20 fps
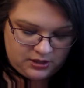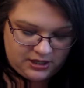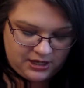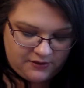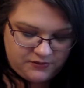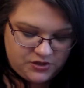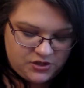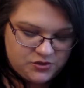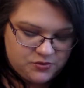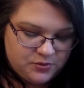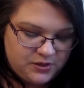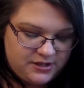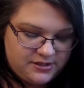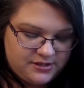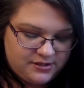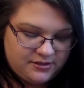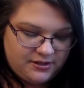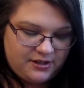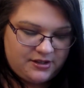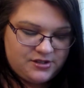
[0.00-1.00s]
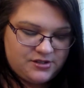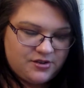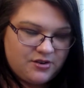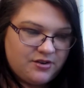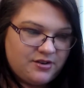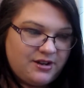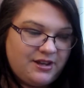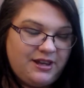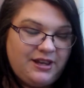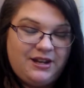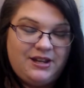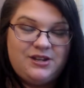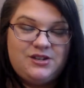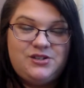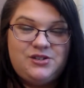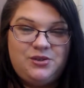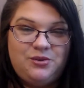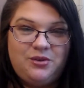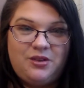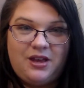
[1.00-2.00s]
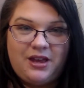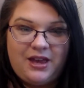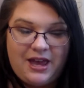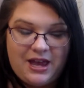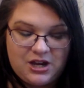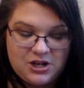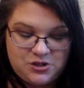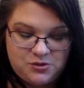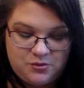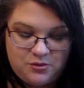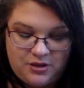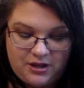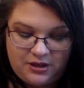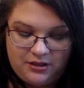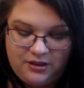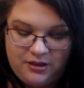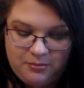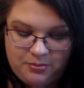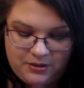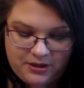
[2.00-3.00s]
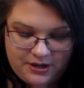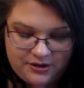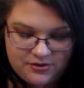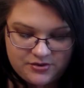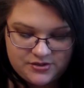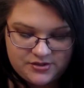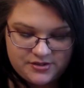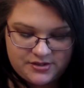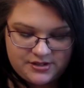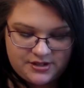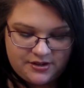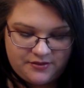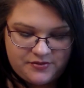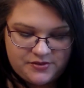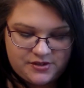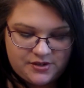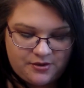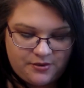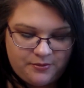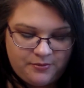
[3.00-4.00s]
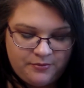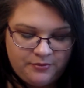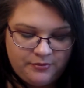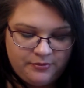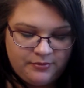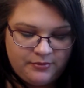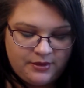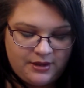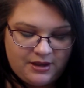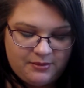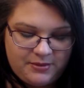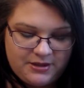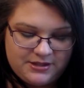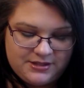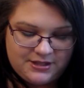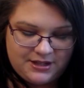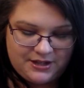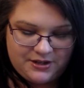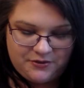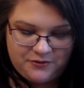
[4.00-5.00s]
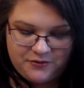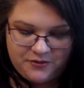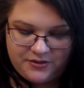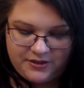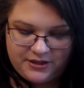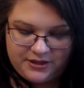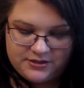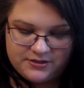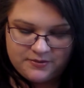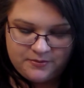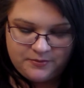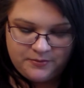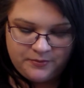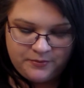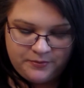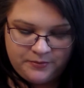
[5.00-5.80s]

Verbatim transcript: And I'm just recently starting to get into like actual like lip liners and stuff. So I'm excited for these.